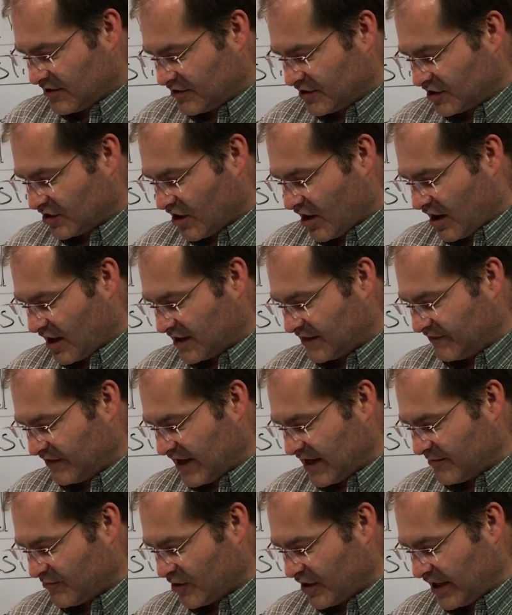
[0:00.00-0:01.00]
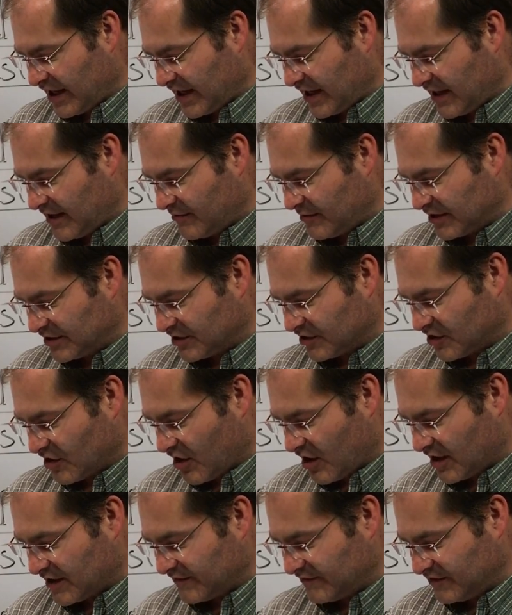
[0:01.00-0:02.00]
The God of Abraham and the
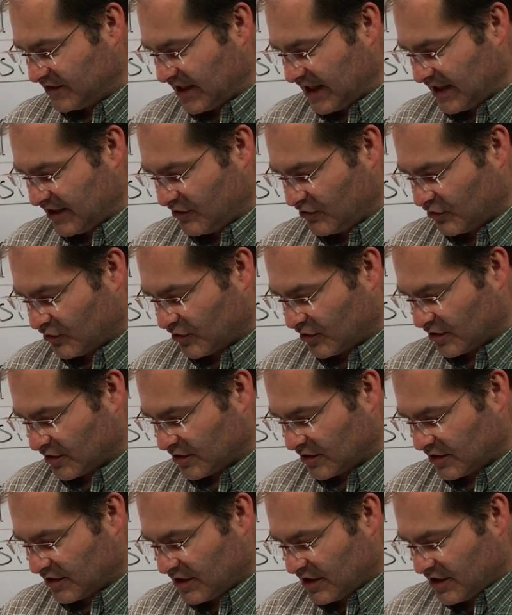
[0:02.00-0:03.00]
God of Nahor,